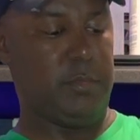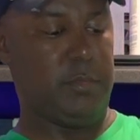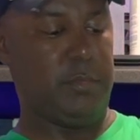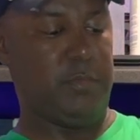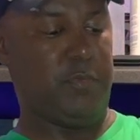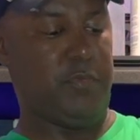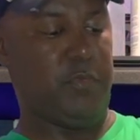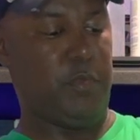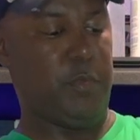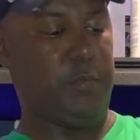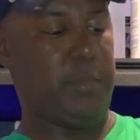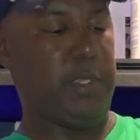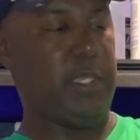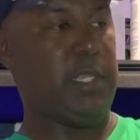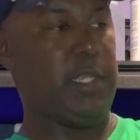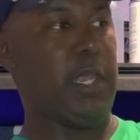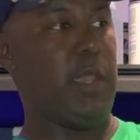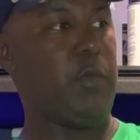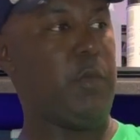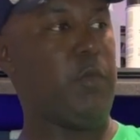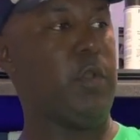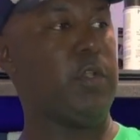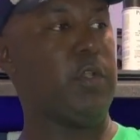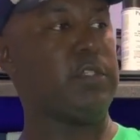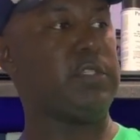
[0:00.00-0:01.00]
For me, that
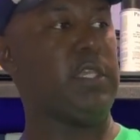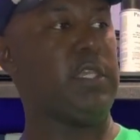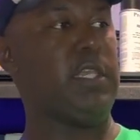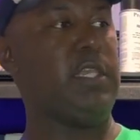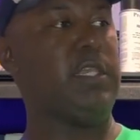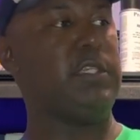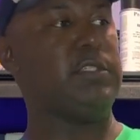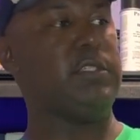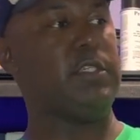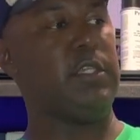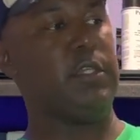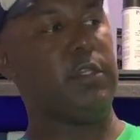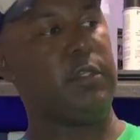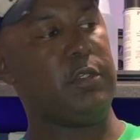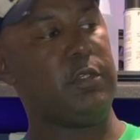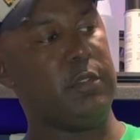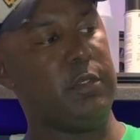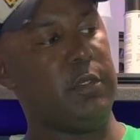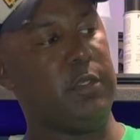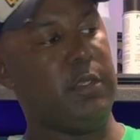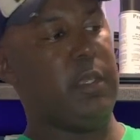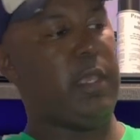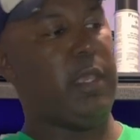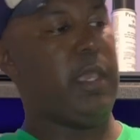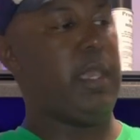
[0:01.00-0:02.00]
works easier,
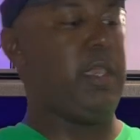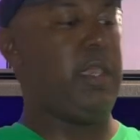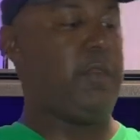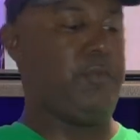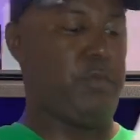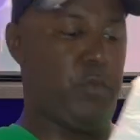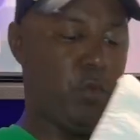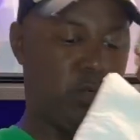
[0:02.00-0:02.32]
and for